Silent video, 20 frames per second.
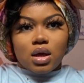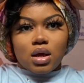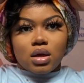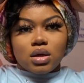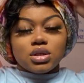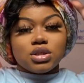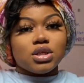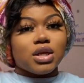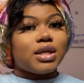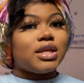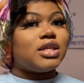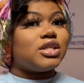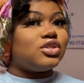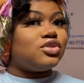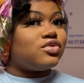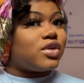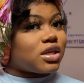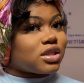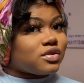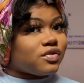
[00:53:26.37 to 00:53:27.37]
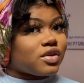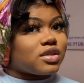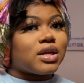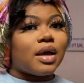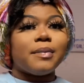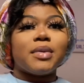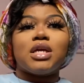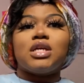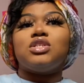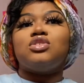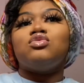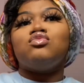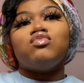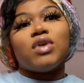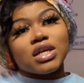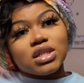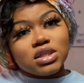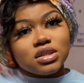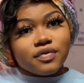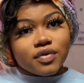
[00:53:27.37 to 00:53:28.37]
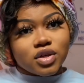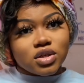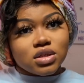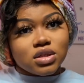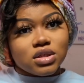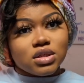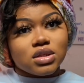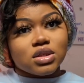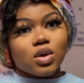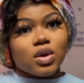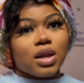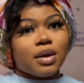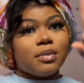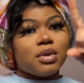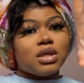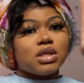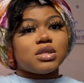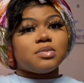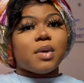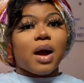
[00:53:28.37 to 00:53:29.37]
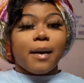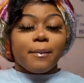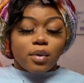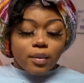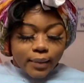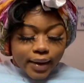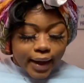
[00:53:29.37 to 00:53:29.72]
Should I get dressed first? I'm going to get dressed first. So let me just pop on my...